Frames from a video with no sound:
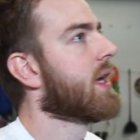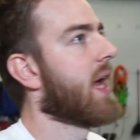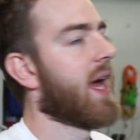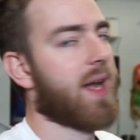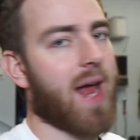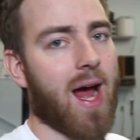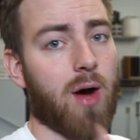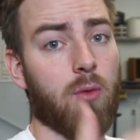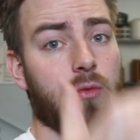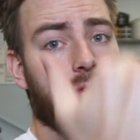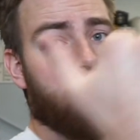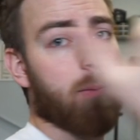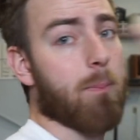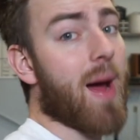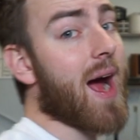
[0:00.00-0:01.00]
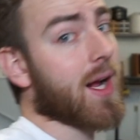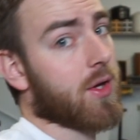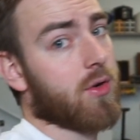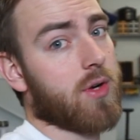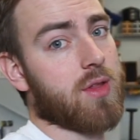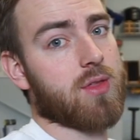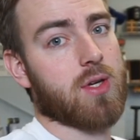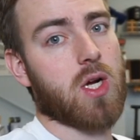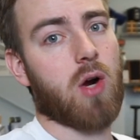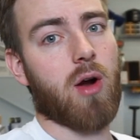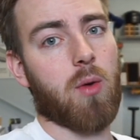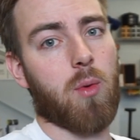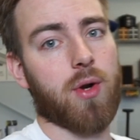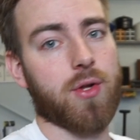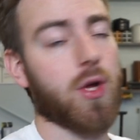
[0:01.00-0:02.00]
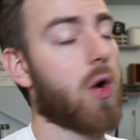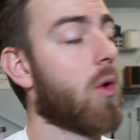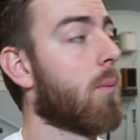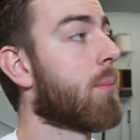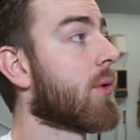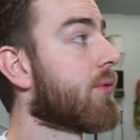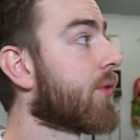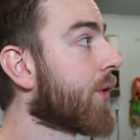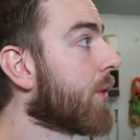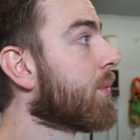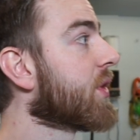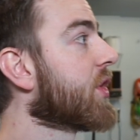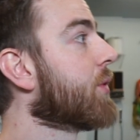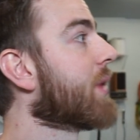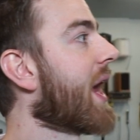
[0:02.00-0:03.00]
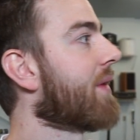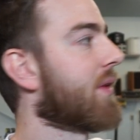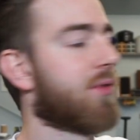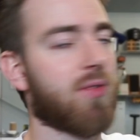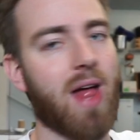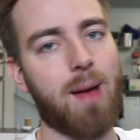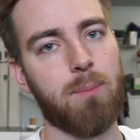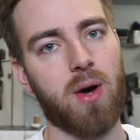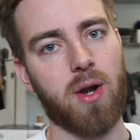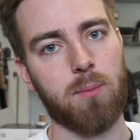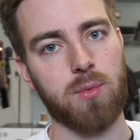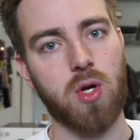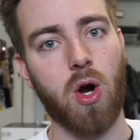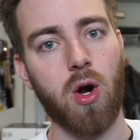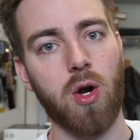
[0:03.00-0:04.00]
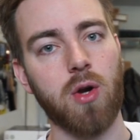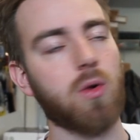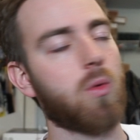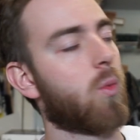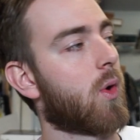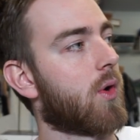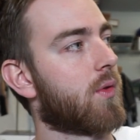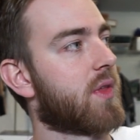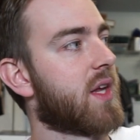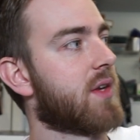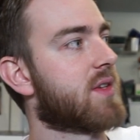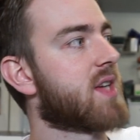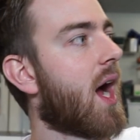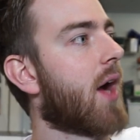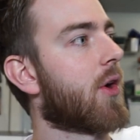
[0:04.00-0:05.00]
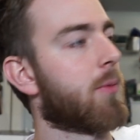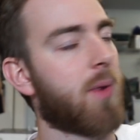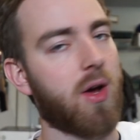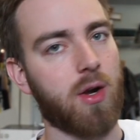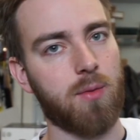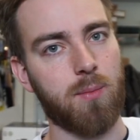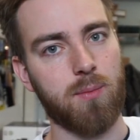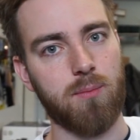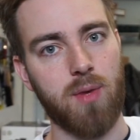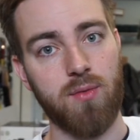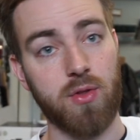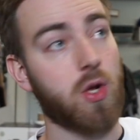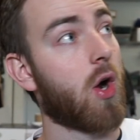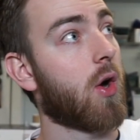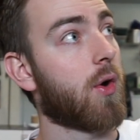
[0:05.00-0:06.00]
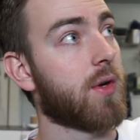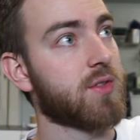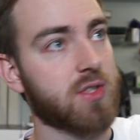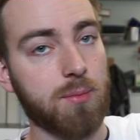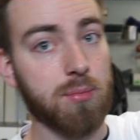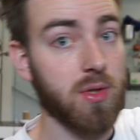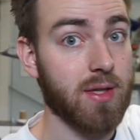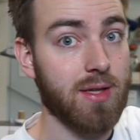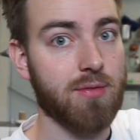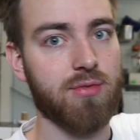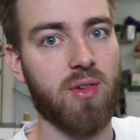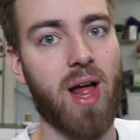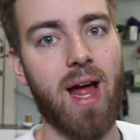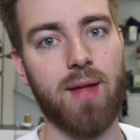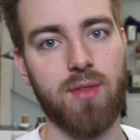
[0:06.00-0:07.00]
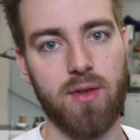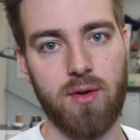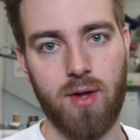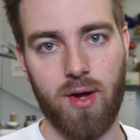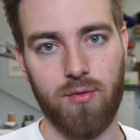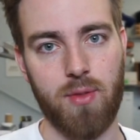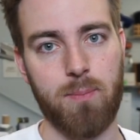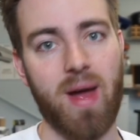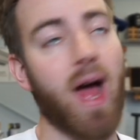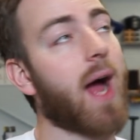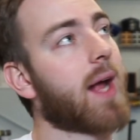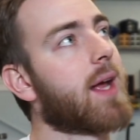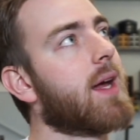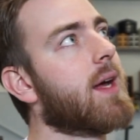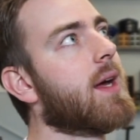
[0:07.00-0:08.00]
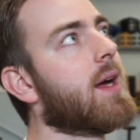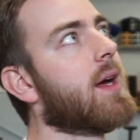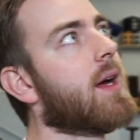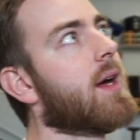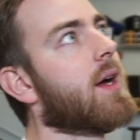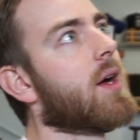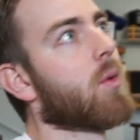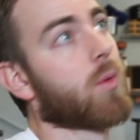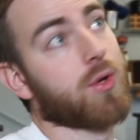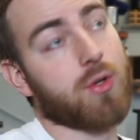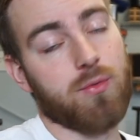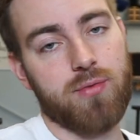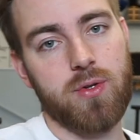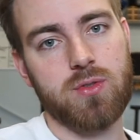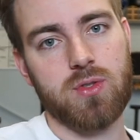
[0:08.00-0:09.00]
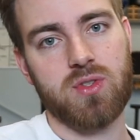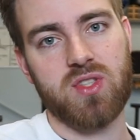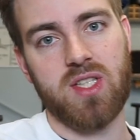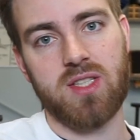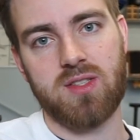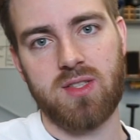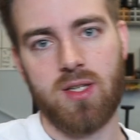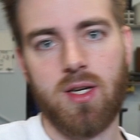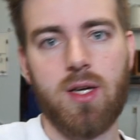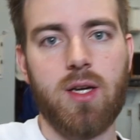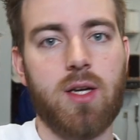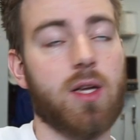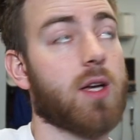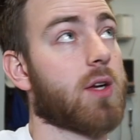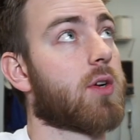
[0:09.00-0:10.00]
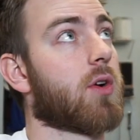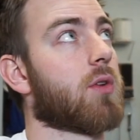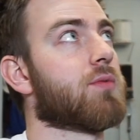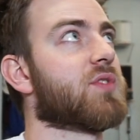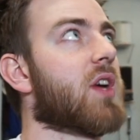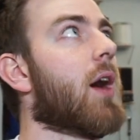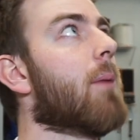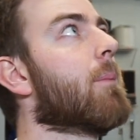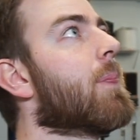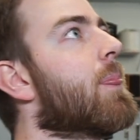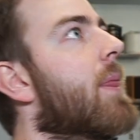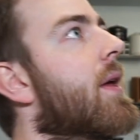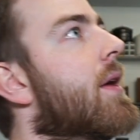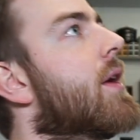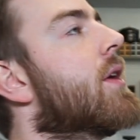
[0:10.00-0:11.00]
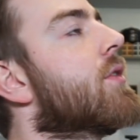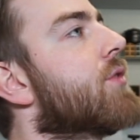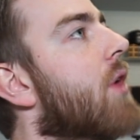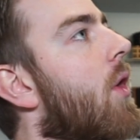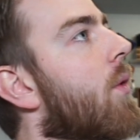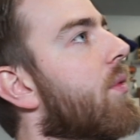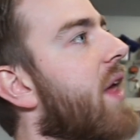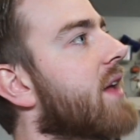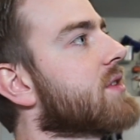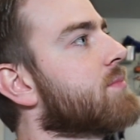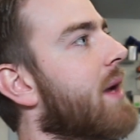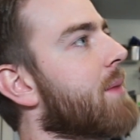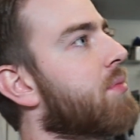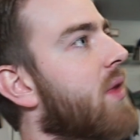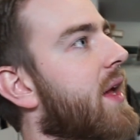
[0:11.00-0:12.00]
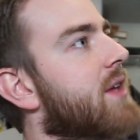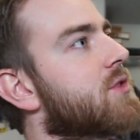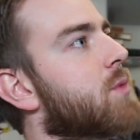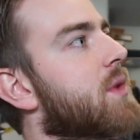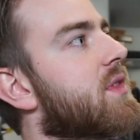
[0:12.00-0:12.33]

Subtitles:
and how far back underneath the car I want to go. Preferably you would have a flat bottom car where the entire bottom of the car is completely flat, and then out the back where a diffuser sits, it curves up. So that's my plans with